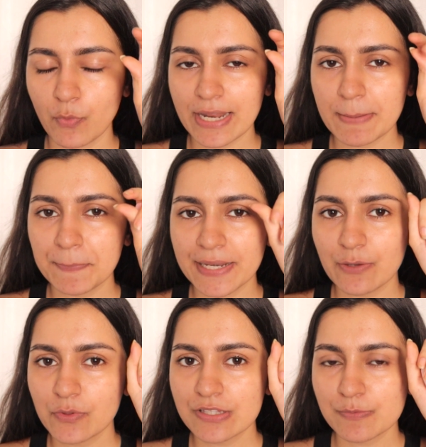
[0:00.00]
When I
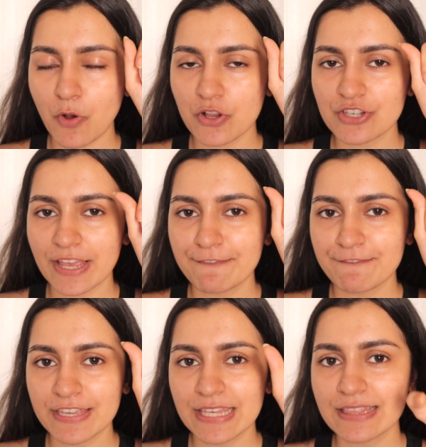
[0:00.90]
play with the sponge, I
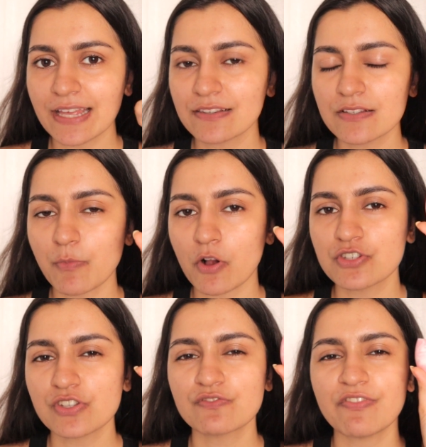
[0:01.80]
feel that the
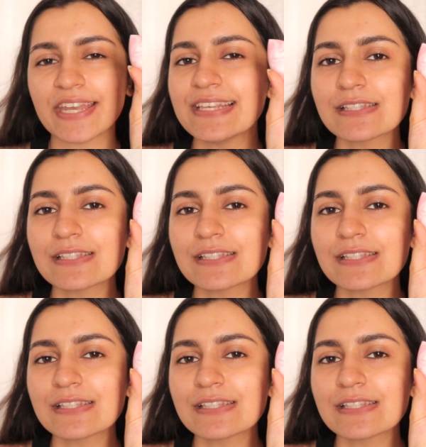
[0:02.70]
sponge is very